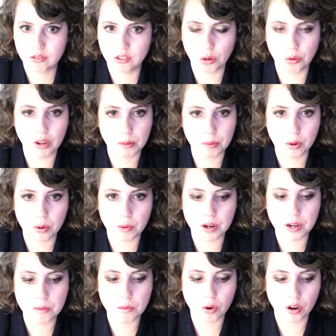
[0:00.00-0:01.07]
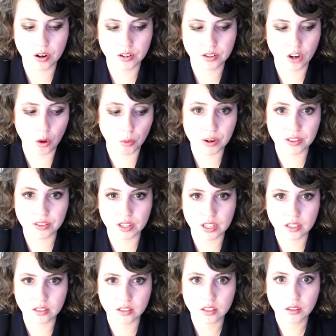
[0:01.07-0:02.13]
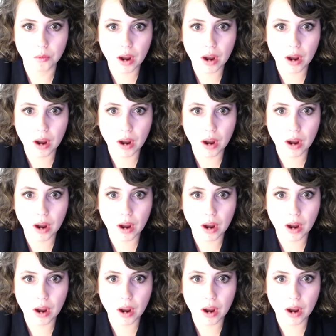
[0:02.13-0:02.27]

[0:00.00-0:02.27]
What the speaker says: don't like Pokemon anymore and got rid of things.